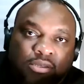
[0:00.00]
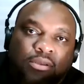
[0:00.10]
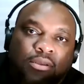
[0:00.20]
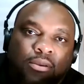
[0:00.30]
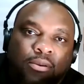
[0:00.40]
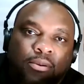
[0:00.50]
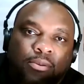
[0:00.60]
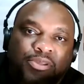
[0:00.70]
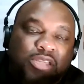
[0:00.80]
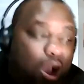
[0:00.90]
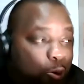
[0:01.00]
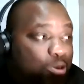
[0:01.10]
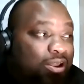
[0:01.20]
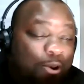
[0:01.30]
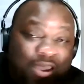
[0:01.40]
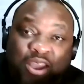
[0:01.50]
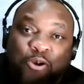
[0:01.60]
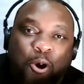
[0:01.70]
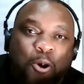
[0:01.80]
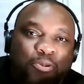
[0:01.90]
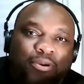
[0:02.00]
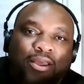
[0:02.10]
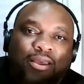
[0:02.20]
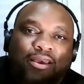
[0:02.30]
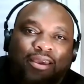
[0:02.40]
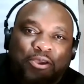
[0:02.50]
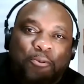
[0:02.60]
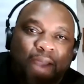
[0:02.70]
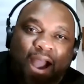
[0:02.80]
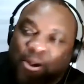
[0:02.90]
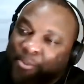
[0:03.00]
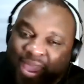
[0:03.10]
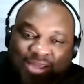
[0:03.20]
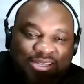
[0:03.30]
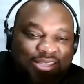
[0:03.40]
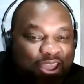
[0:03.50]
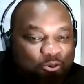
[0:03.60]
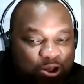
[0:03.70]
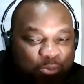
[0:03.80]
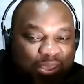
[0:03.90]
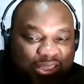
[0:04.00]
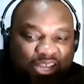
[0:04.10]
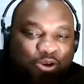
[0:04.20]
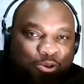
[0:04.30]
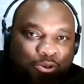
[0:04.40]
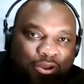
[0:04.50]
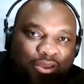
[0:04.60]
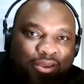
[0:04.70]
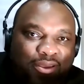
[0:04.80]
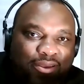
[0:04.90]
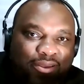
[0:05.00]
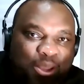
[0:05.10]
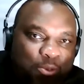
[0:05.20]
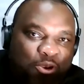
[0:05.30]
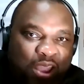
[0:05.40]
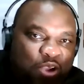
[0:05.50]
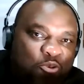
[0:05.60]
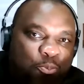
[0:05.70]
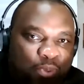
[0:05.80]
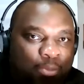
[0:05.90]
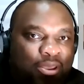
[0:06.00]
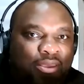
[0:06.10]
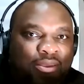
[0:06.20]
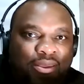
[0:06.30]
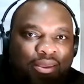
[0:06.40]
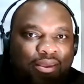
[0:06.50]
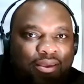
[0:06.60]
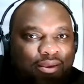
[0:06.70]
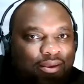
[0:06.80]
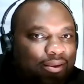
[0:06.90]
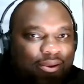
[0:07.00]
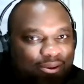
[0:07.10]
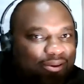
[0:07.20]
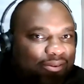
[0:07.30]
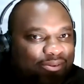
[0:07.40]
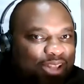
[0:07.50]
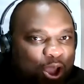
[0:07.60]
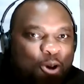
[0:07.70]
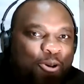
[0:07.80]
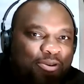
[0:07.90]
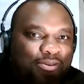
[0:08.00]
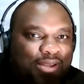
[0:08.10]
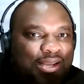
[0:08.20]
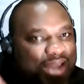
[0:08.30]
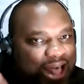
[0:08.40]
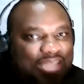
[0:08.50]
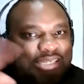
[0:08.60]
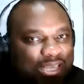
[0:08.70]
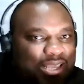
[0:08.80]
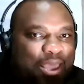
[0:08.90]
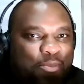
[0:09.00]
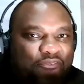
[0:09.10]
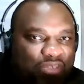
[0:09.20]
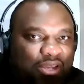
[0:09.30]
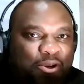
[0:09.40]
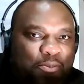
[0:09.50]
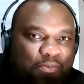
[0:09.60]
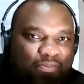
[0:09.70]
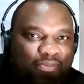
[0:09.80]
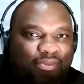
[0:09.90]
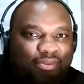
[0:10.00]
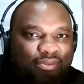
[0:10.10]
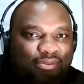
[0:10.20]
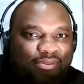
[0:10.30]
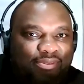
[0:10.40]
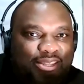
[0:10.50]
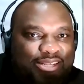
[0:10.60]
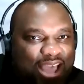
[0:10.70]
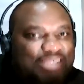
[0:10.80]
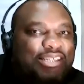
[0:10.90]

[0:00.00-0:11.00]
That's the fox. But y'all want to go ahead and quote Malcolm X and want to be literal, Democrat or Republican. No, the analogy can be flipped.